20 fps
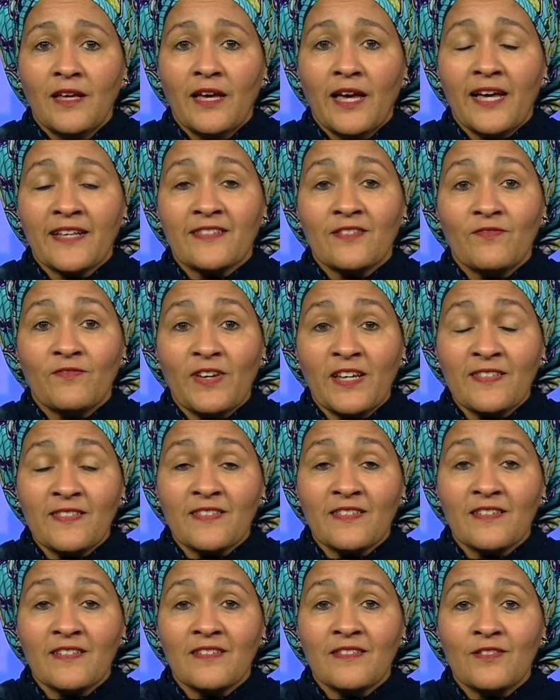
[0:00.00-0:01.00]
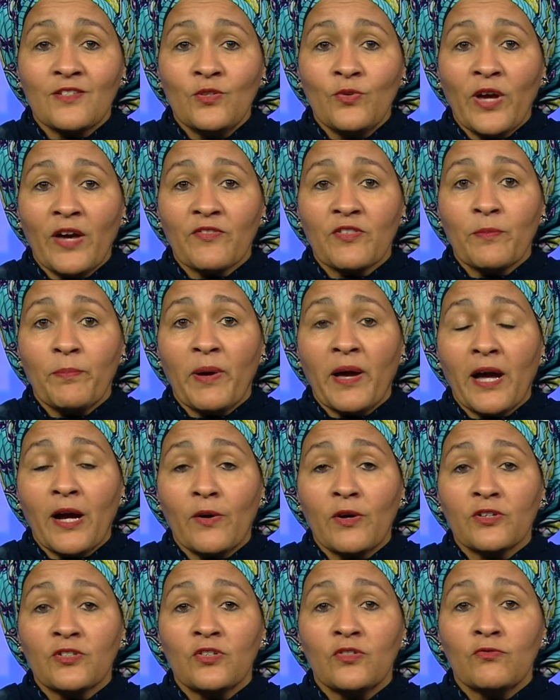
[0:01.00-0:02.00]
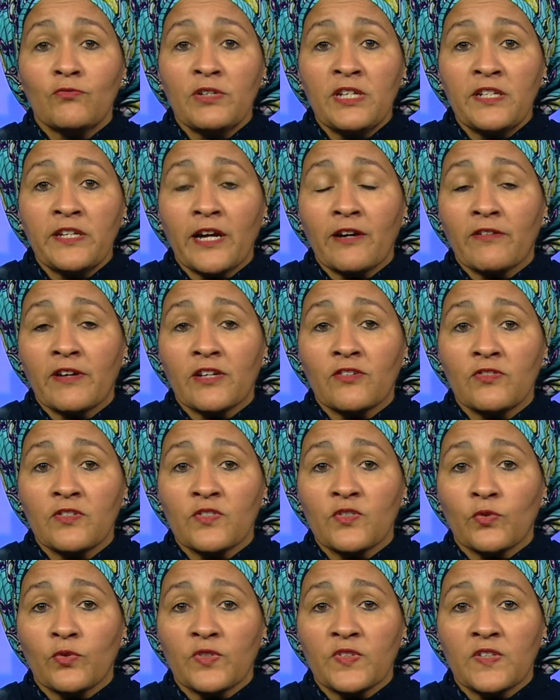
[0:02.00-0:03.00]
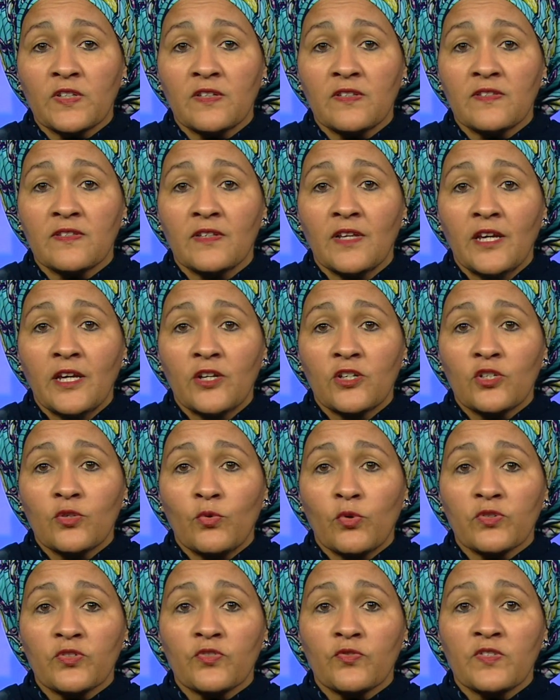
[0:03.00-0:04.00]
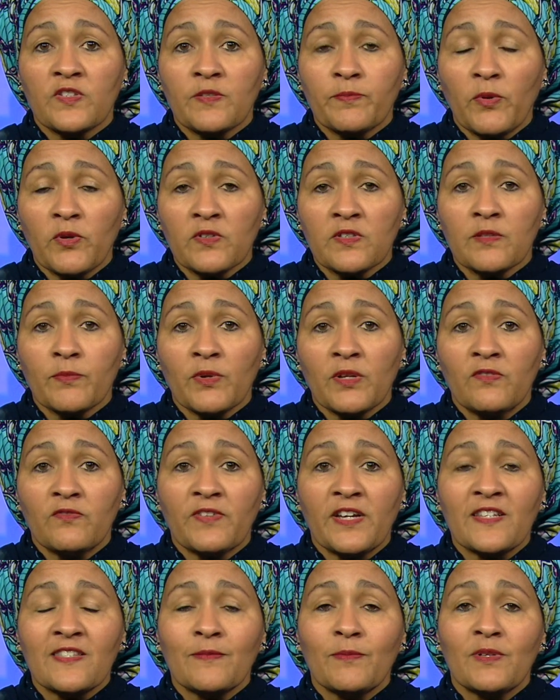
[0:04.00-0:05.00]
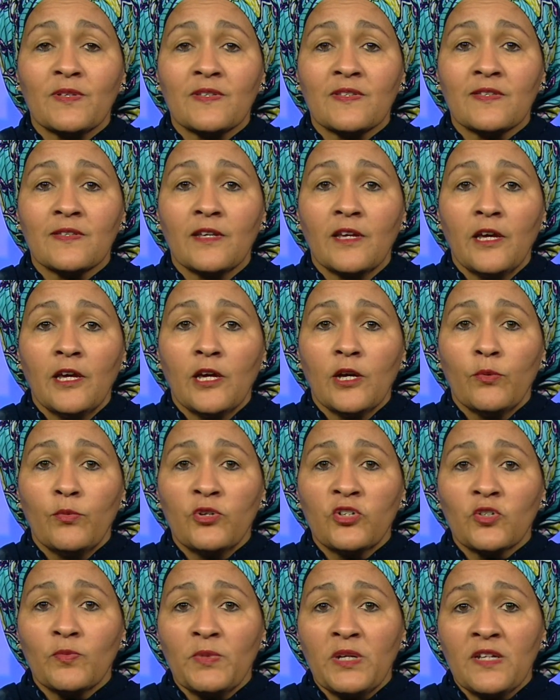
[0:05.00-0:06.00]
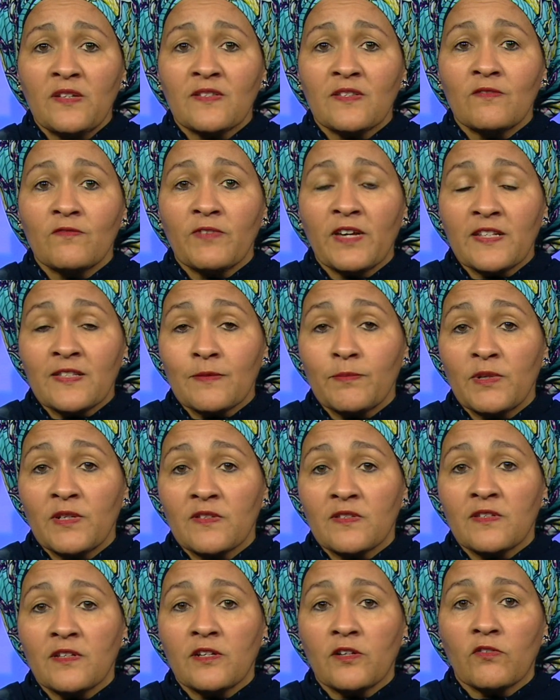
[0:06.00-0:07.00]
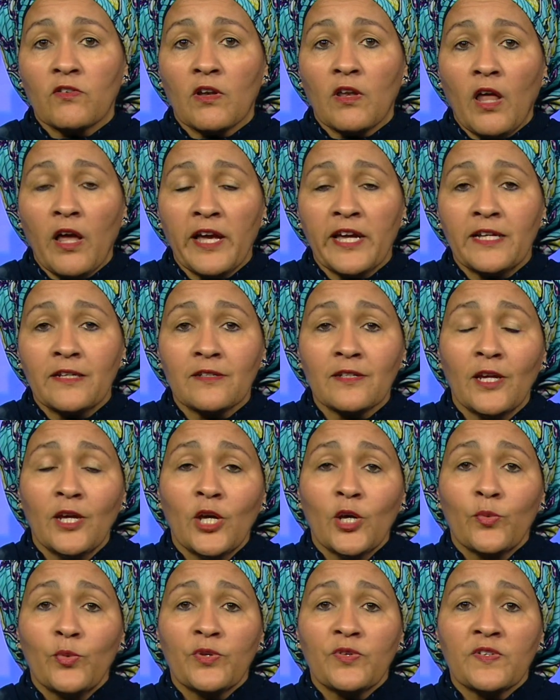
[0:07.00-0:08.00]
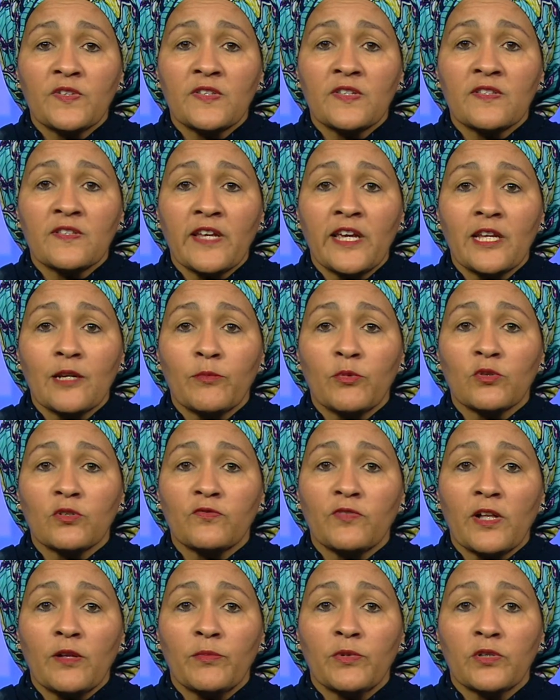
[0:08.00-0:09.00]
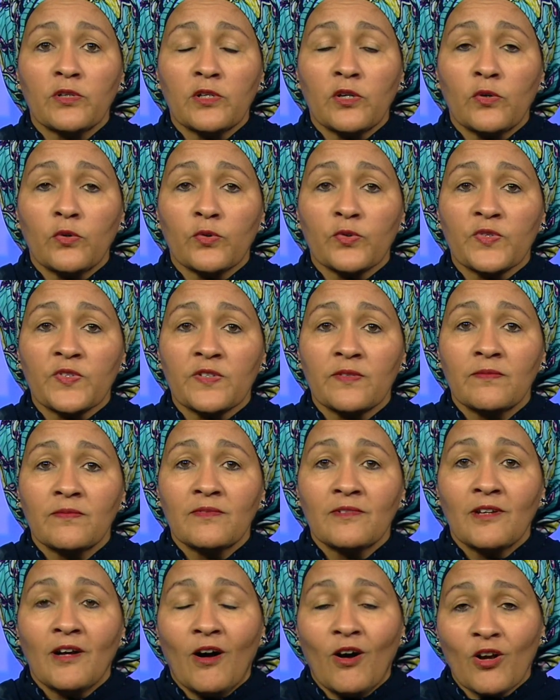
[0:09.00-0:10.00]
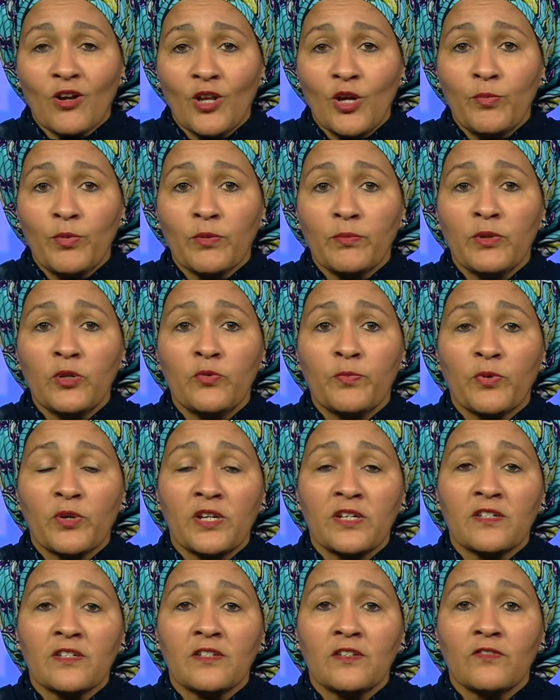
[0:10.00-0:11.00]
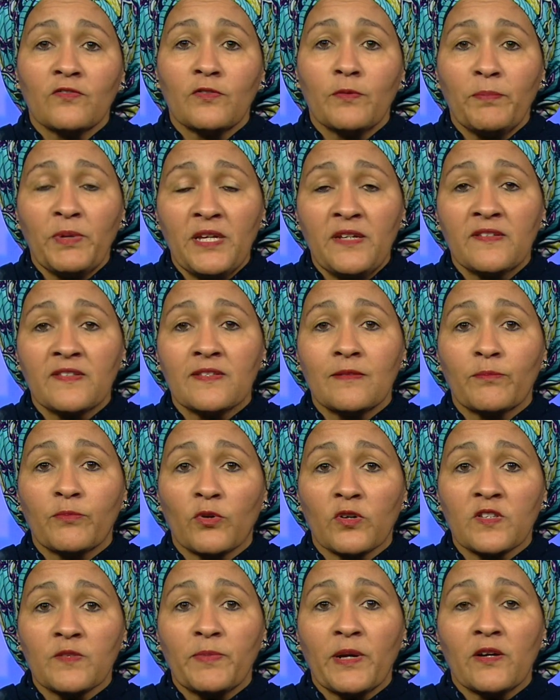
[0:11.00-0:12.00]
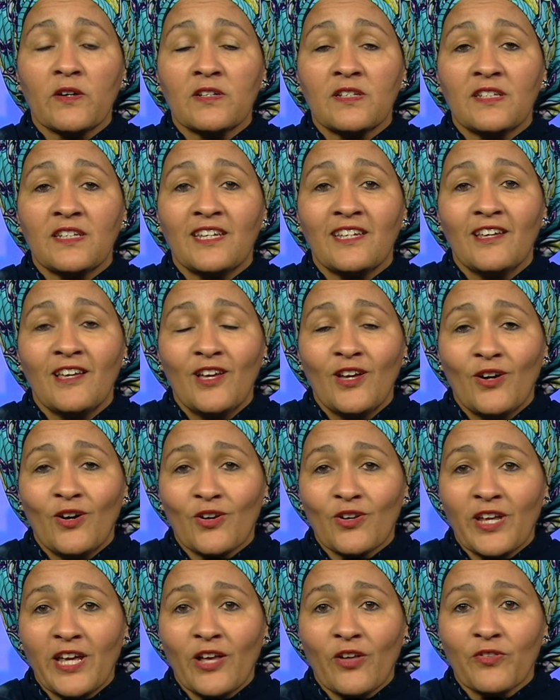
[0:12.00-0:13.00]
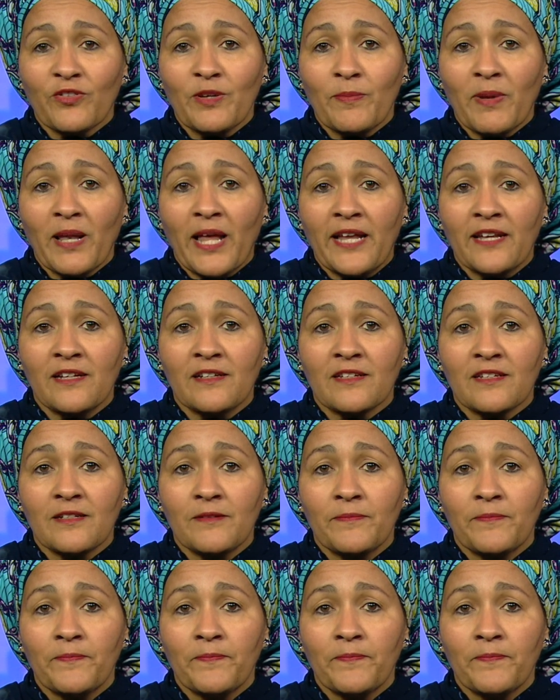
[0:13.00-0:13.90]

As investors, you have the power to redirect resources towards responsible investments, which means investments that are aligned with the Sustainable Development Goals, our global blueprint for peace and prosperity on a healthy planet.